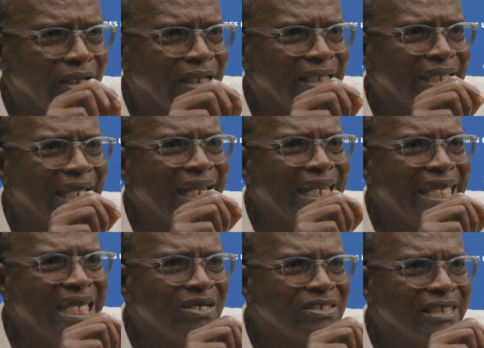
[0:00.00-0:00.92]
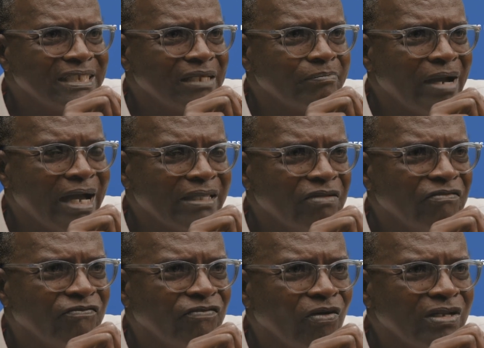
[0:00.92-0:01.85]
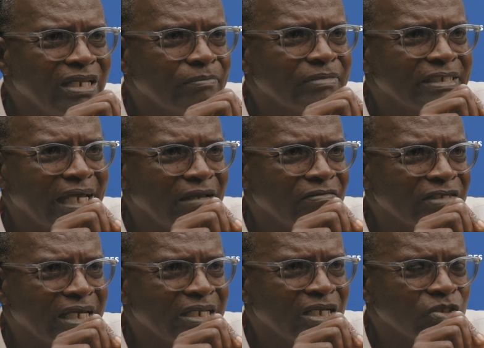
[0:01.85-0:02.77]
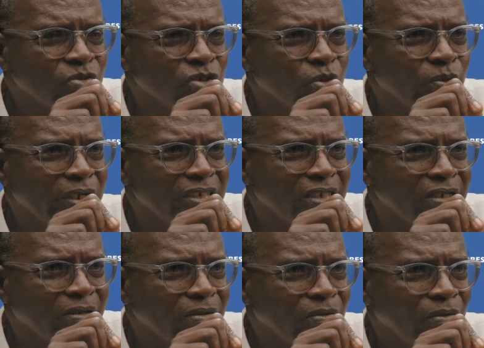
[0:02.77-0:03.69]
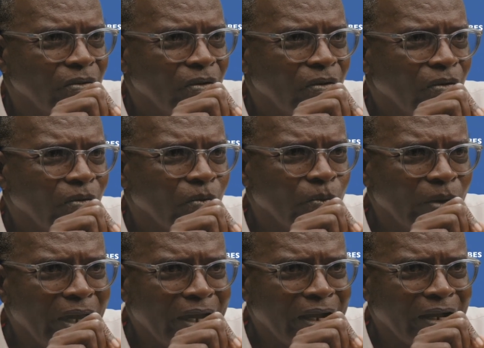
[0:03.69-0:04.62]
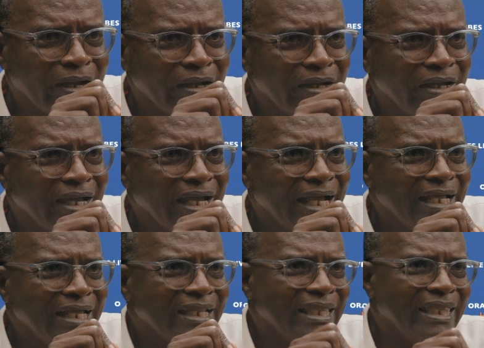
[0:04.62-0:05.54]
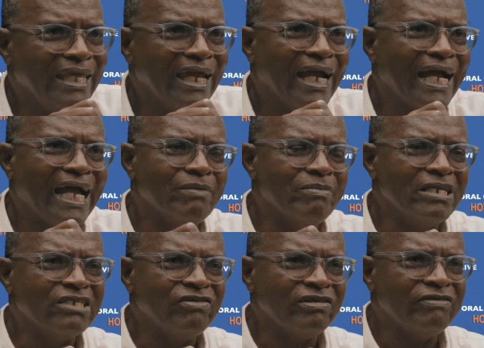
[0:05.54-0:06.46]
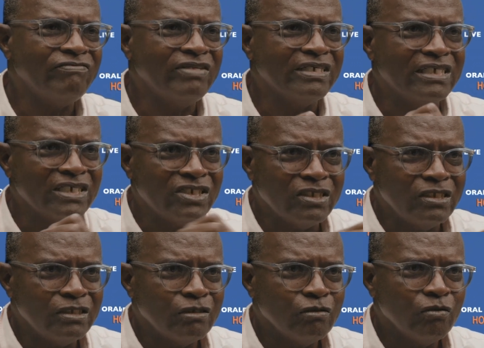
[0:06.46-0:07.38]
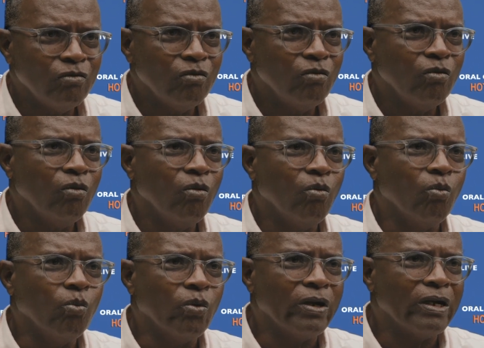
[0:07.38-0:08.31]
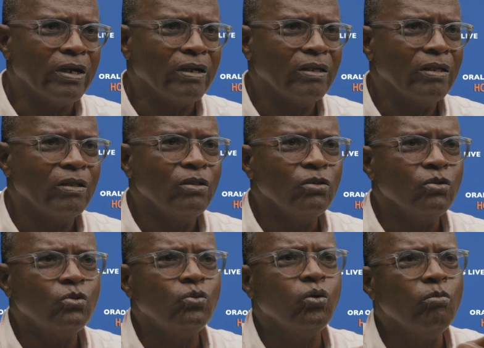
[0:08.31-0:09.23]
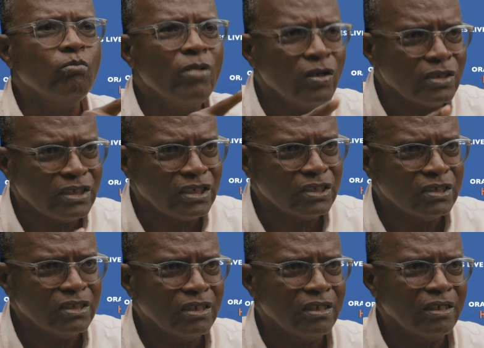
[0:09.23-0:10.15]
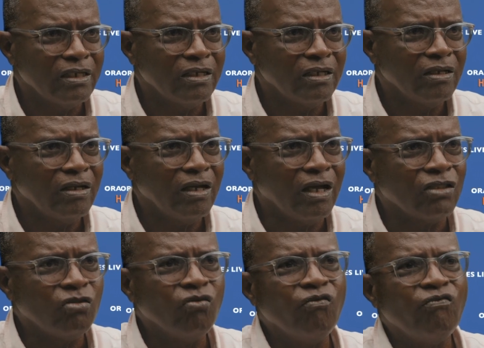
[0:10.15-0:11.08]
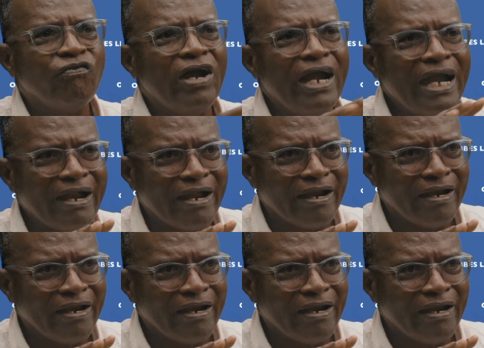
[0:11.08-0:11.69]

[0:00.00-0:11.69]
the leaders in St. Maarten found themselves in a situation where their administrative decisions were too much or too far